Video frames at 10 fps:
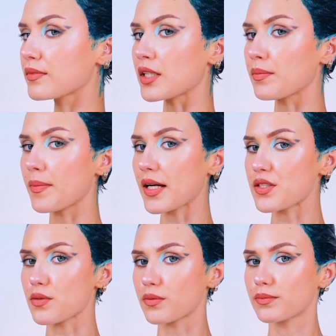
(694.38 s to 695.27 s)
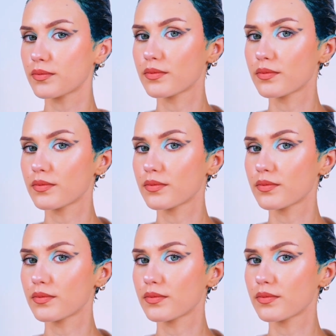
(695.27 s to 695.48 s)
I'll be back soon.